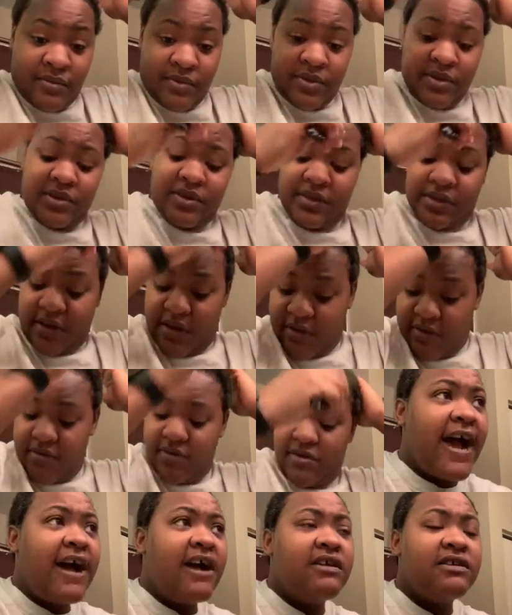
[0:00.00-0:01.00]
So
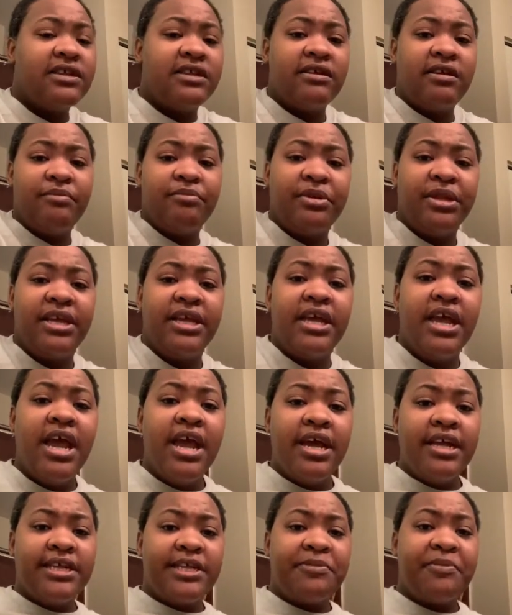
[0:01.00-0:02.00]
I'll simply
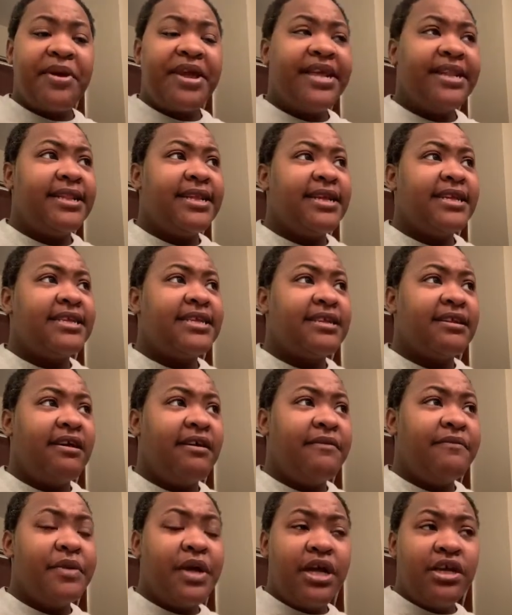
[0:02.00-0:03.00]
speed this
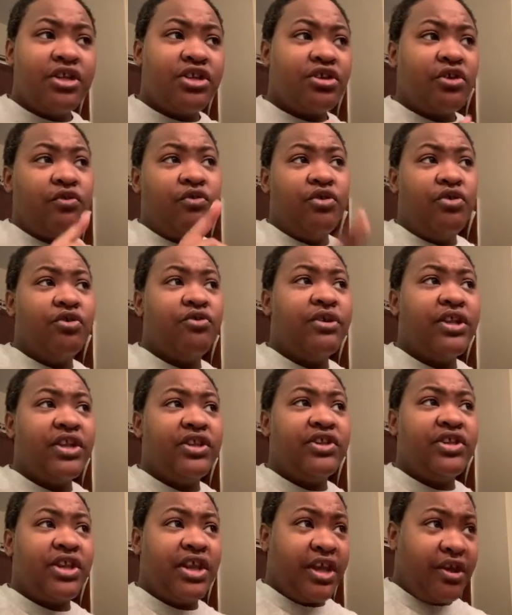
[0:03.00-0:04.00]
up so you can
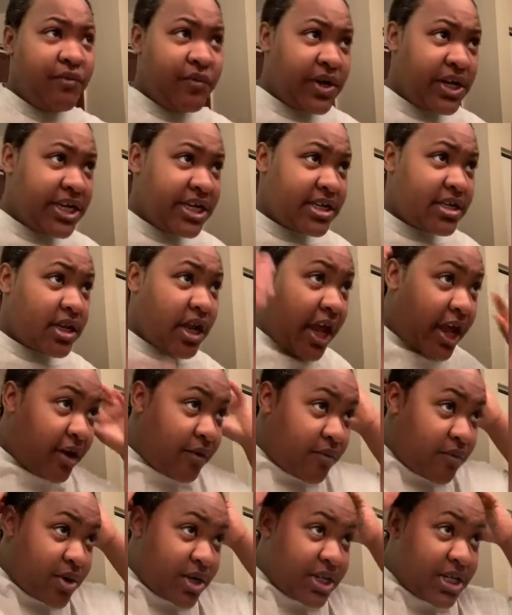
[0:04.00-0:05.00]
see what it's like
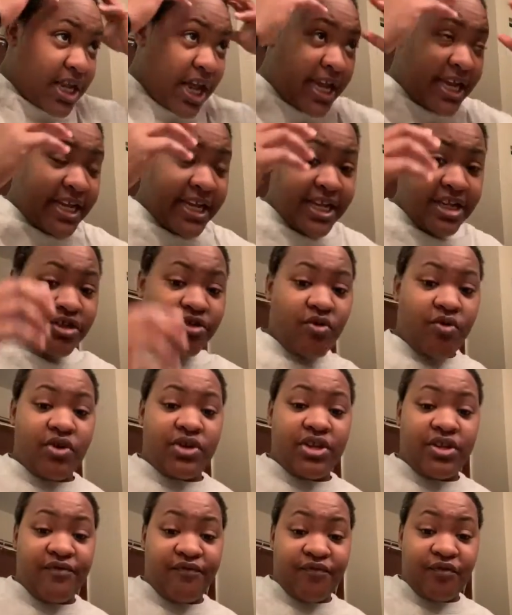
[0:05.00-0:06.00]
once I get
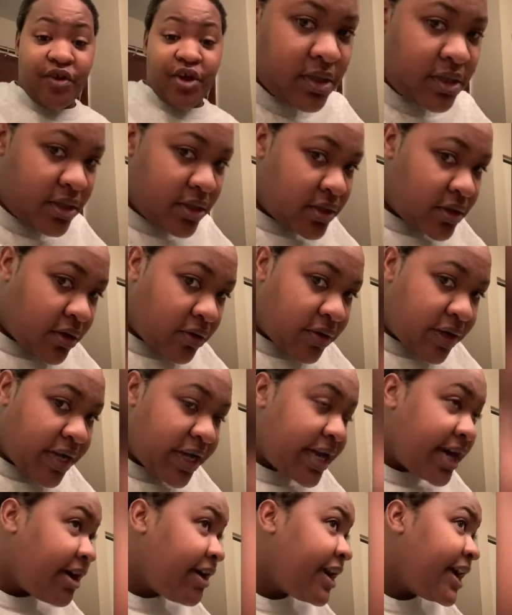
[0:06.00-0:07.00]
towards the front. So
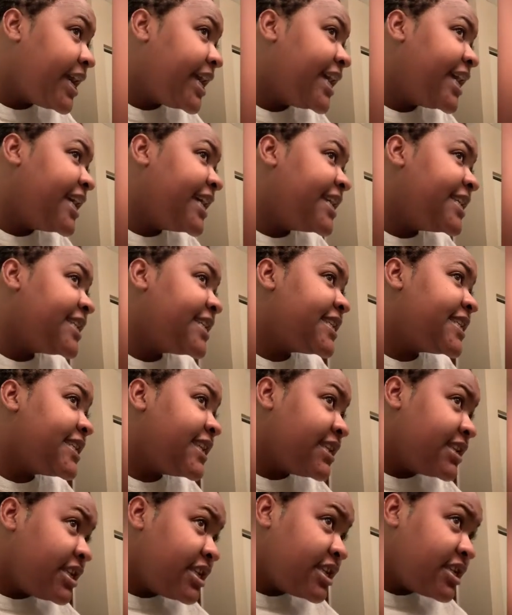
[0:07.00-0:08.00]
here is
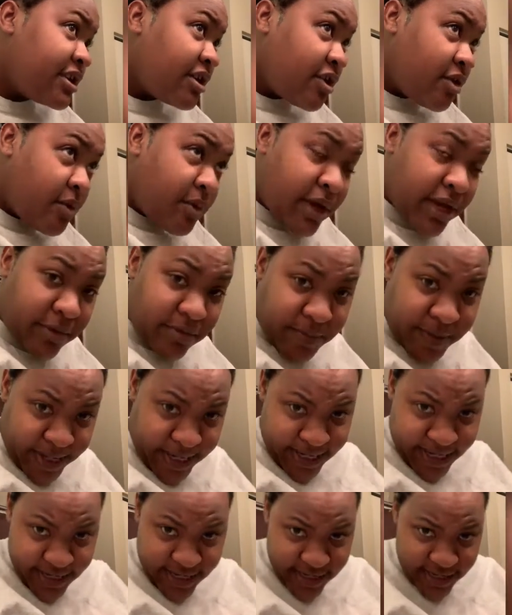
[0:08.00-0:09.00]
just a quick
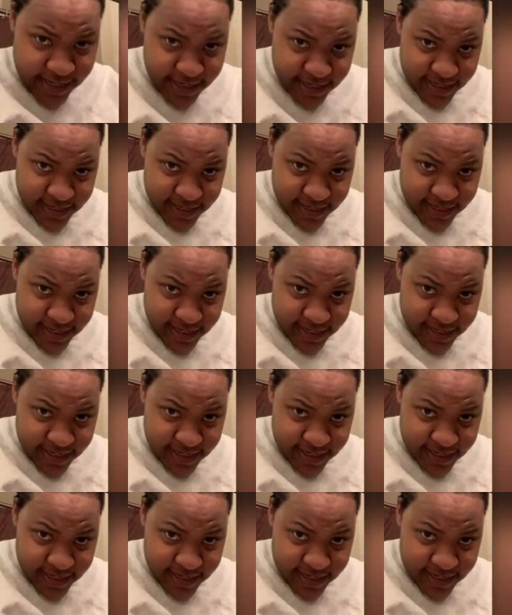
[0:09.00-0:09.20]
peek